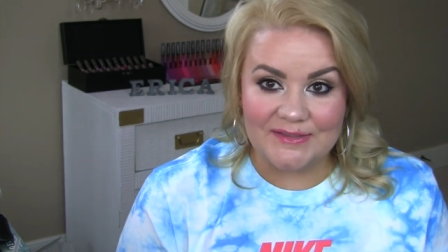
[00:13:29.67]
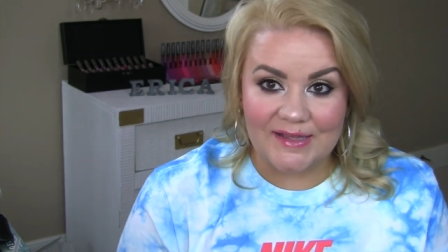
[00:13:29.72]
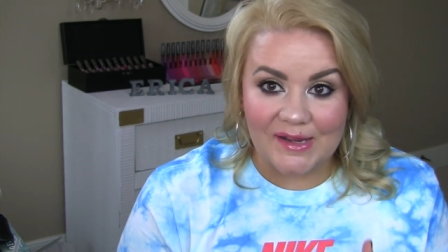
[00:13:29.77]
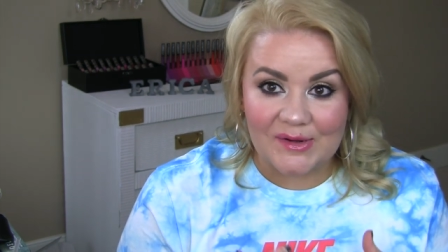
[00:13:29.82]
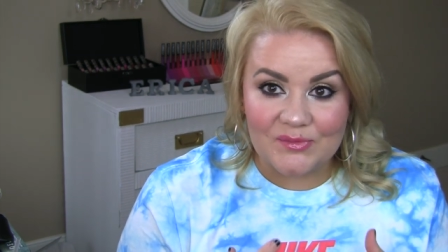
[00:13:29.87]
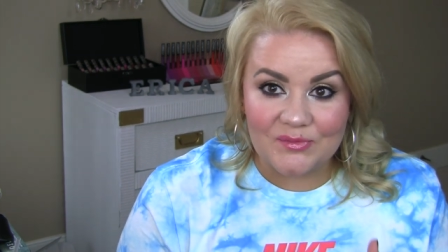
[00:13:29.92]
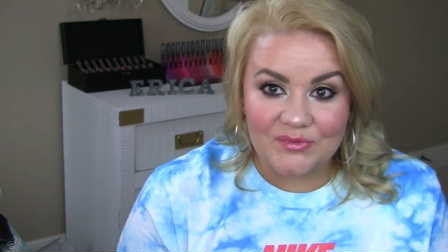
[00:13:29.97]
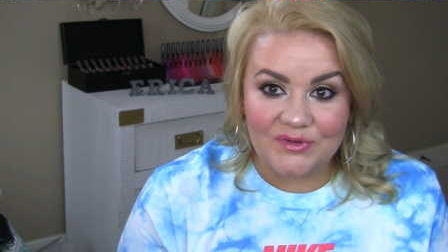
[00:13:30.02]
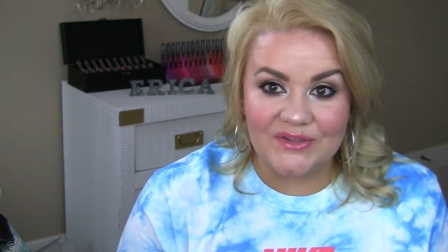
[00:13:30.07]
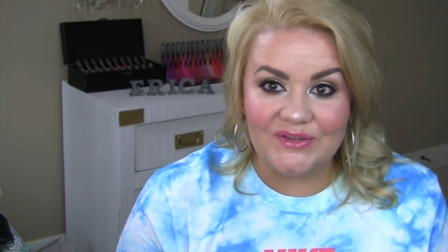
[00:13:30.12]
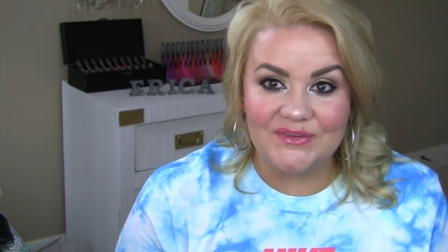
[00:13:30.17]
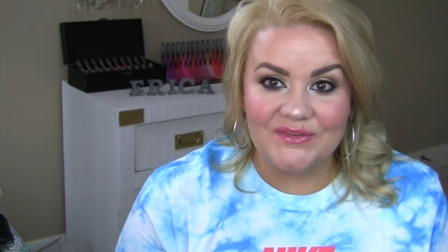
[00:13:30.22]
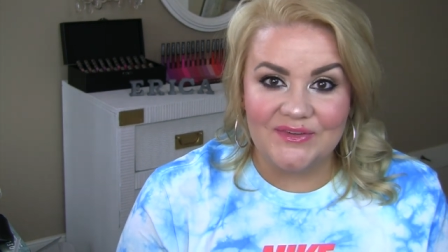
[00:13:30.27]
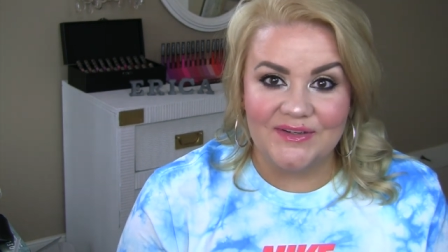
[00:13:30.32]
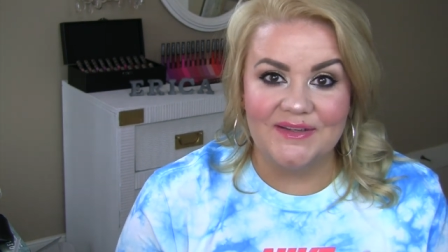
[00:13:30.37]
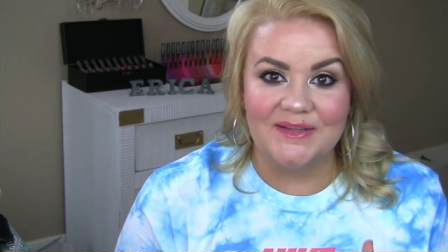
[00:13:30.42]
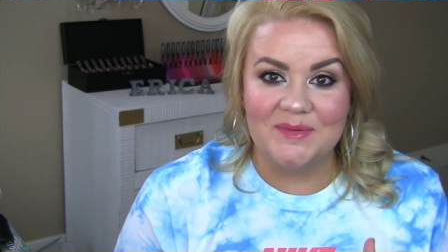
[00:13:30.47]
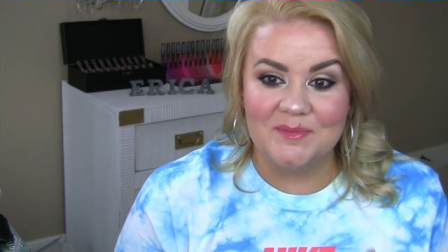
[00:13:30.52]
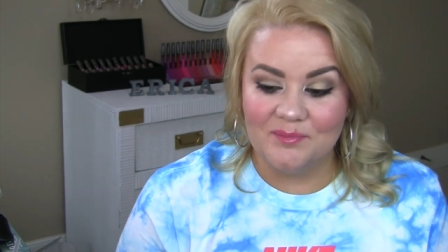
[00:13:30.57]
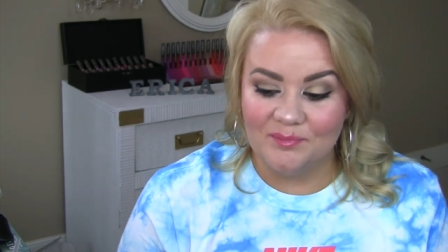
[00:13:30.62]
like really,
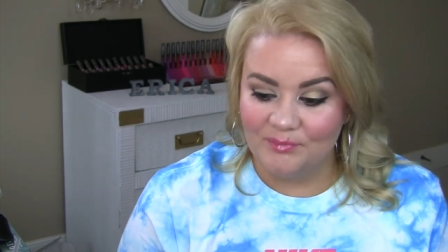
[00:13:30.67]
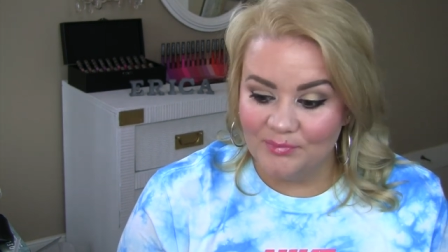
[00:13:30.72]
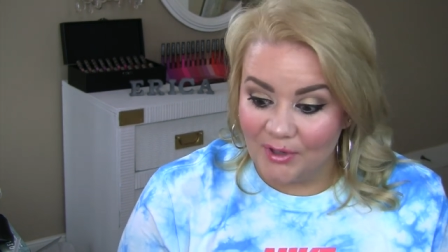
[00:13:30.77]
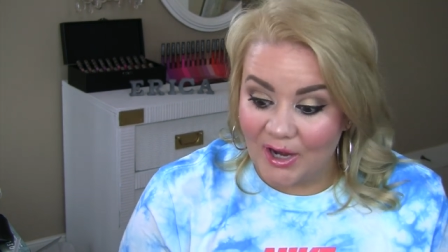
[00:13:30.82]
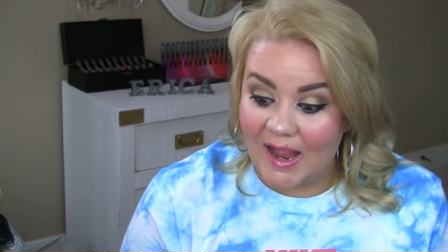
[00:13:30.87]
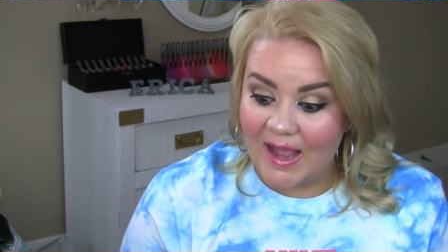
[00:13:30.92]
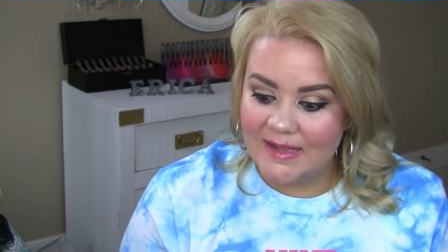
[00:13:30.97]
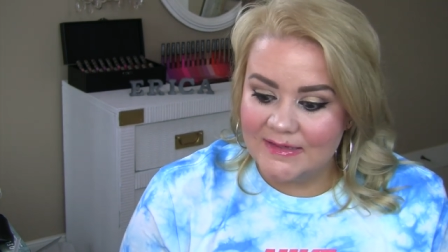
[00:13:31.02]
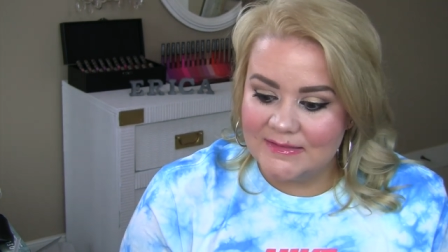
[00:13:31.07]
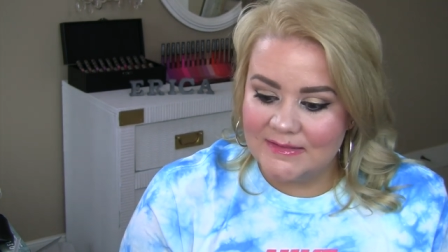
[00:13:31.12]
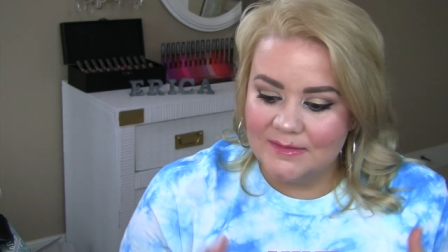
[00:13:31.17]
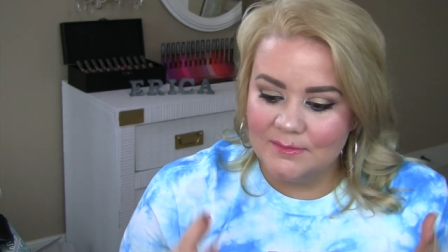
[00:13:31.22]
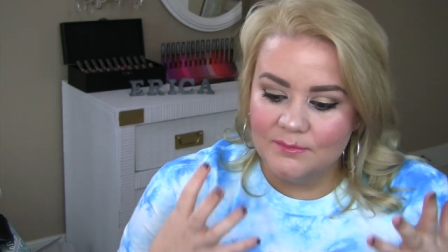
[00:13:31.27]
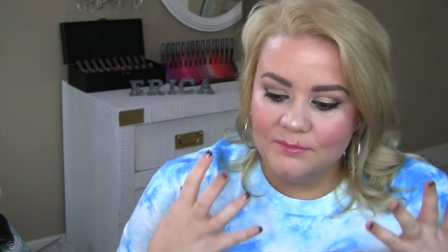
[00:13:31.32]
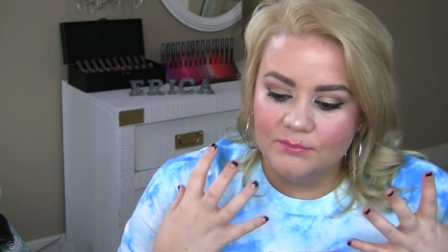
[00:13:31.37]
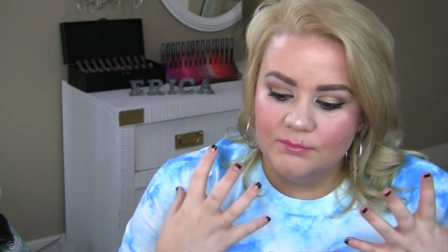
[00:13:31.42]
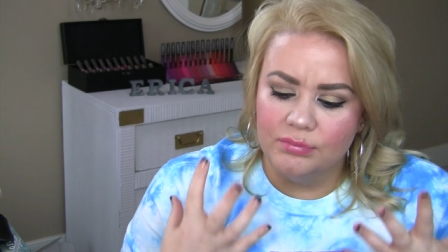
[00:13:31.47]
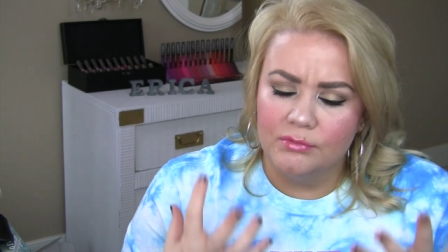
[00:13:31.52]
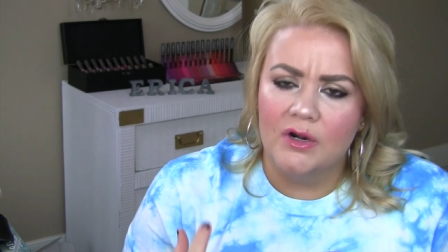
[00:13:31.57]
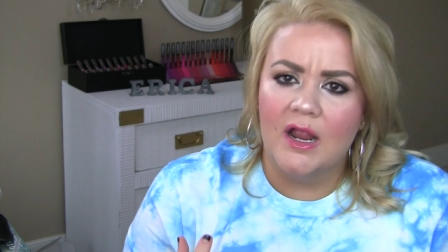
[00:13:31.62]
really bright
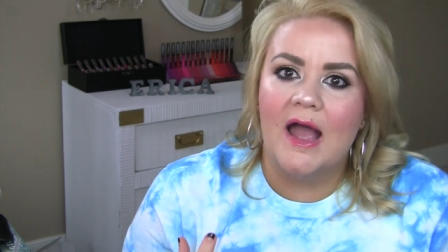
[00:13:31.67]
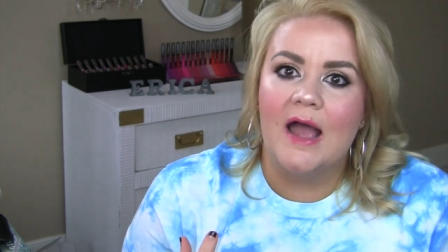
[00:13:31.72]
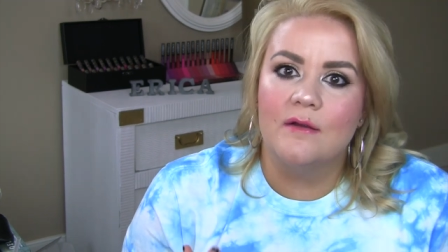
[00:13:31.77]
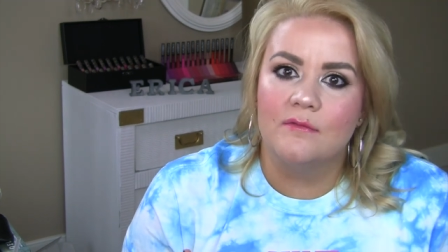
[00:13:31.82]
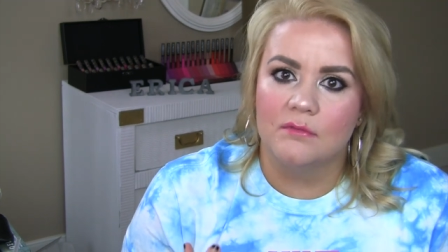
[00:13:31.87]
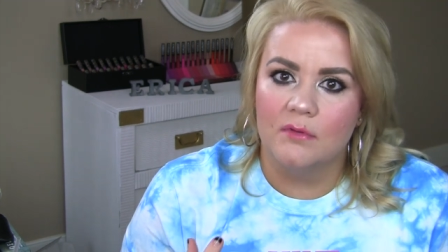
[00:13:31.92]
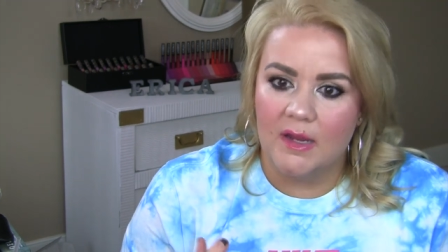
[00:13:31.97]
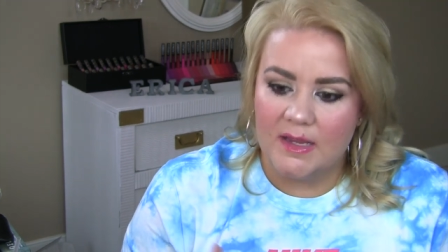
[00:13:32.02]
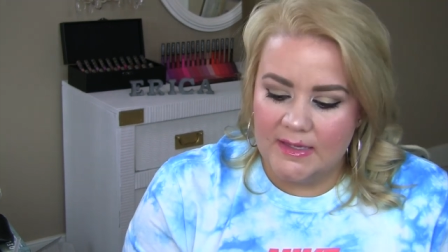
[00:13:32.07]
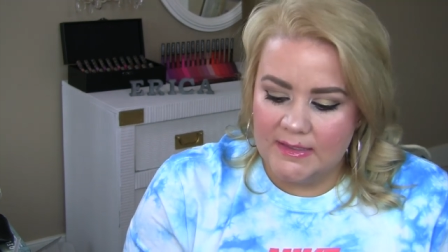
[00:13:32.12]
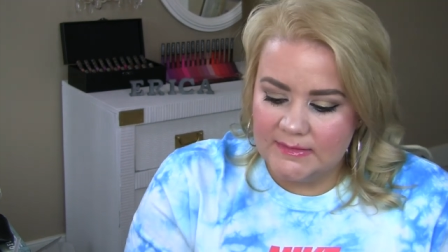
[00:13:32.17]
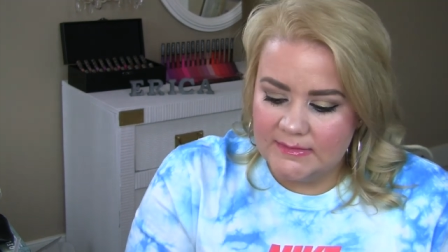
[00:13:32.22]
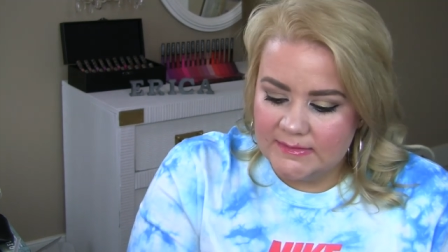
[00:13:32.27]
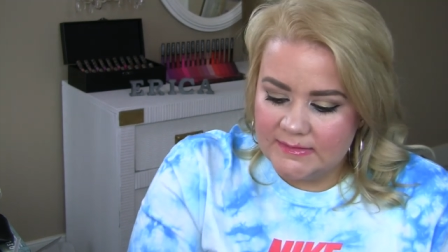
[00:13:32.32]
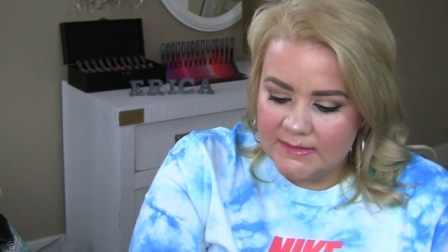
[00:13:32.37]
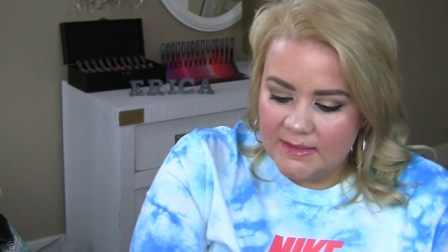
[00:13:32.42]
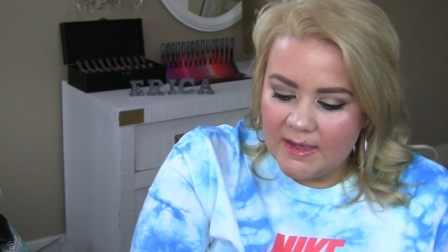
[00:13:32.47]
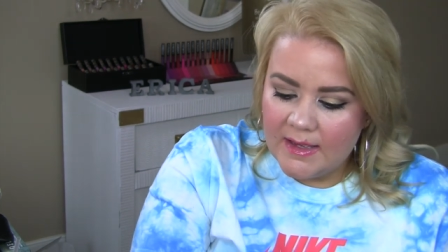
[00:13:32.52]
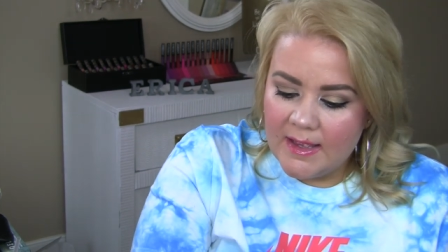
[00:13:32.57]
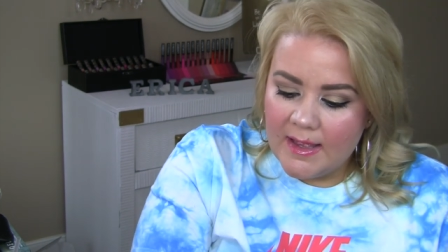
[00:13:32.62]
bright
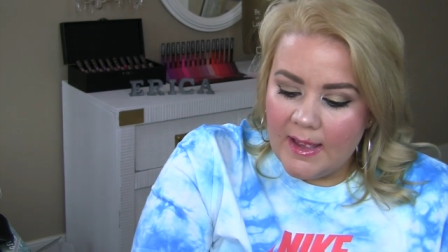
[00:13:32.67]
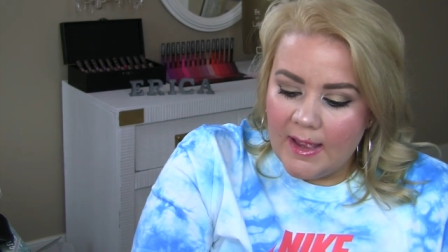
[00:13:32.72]
reds.